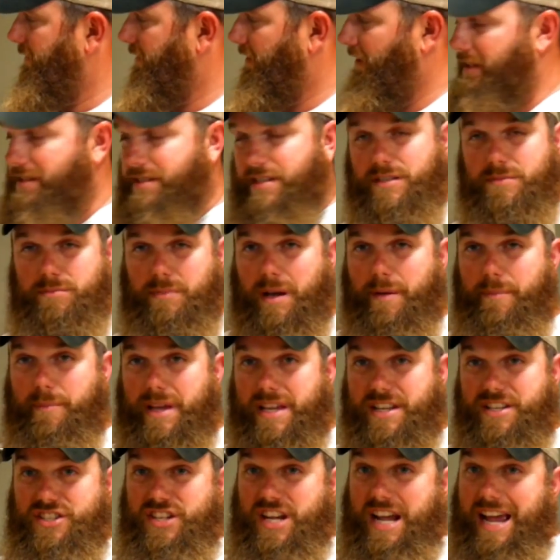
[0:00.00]
This is my
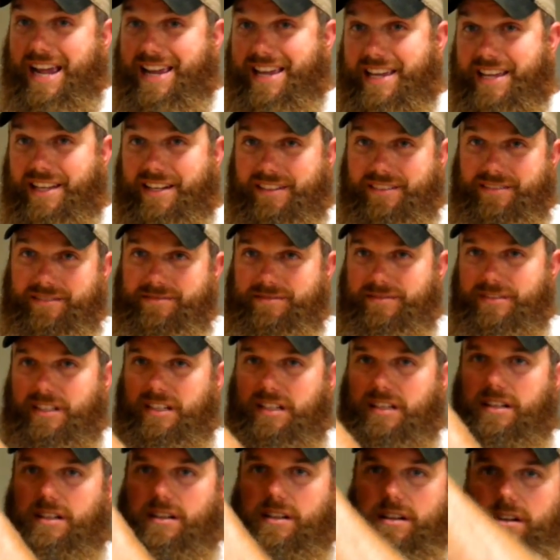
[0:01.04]
bee jacket.
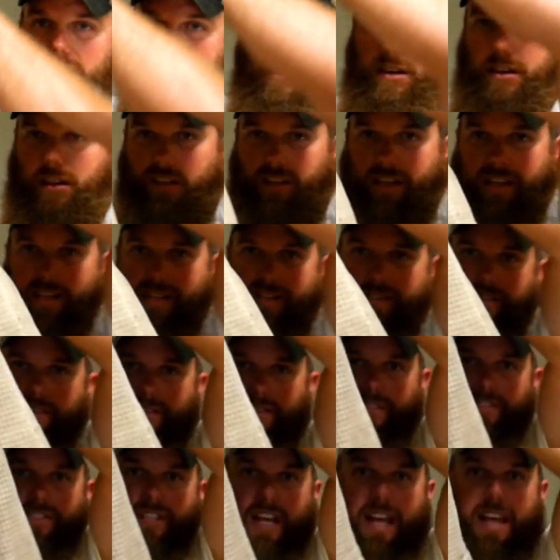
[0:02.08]
All it is
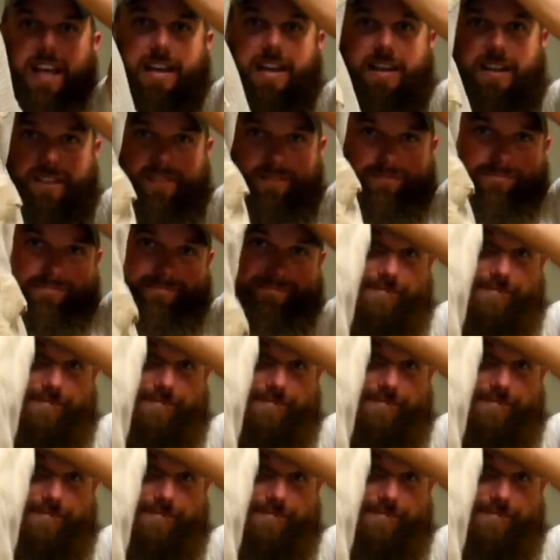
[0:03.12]
a jacket.